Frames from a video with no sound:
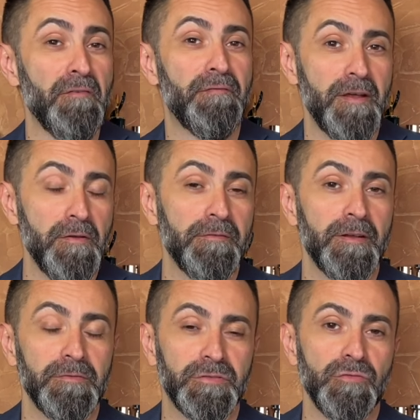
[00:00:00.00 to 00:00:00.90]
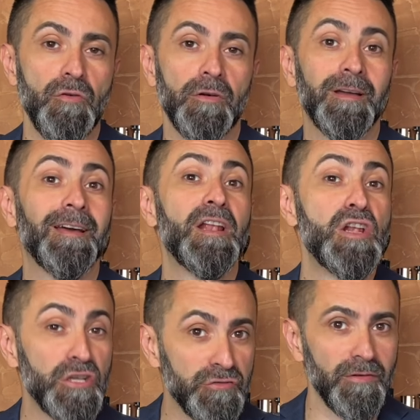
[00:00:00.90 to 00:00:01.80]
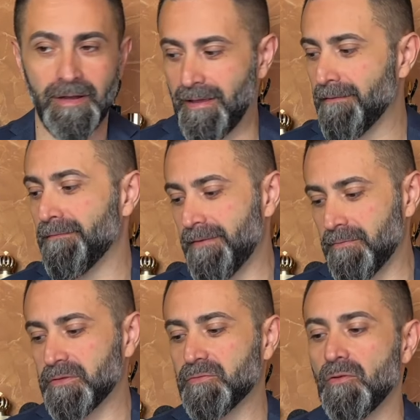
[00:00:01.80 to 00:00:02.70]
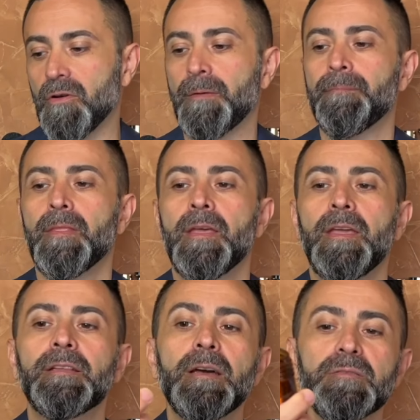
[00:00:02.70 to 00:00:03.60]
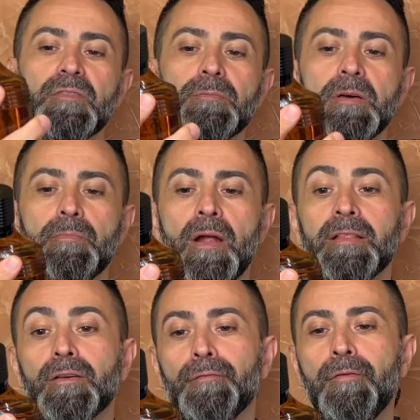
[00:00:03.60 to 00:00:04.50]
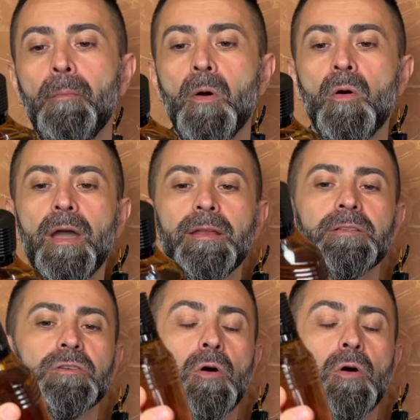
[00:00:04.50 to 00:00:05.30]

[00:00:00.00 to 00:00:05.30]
very, very strong, literally very strong. It comes from the brand of FOMO and it's